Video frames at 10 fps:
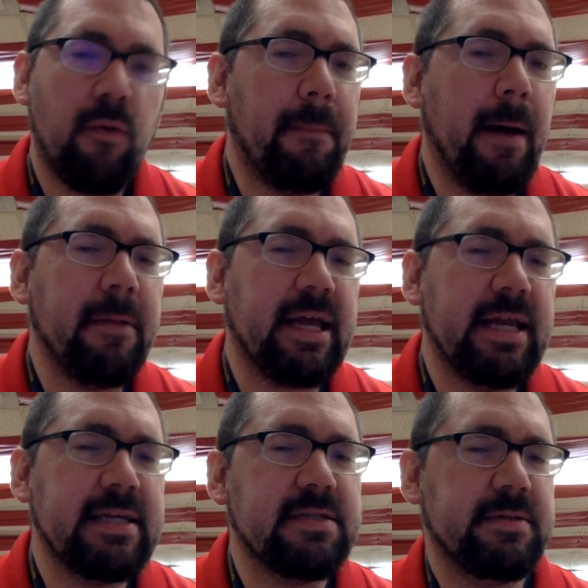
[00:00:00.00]

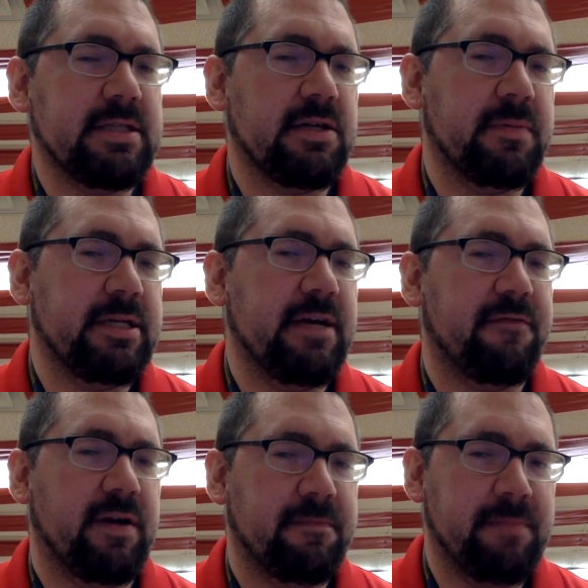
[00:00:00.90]
Republicanism is a little bit
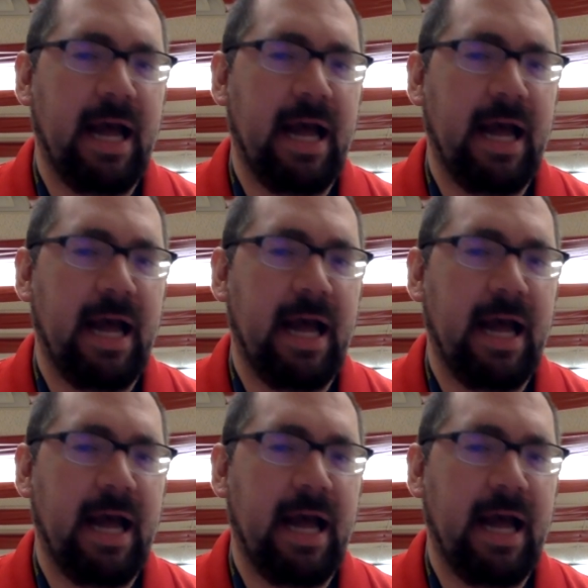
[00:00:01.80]
different.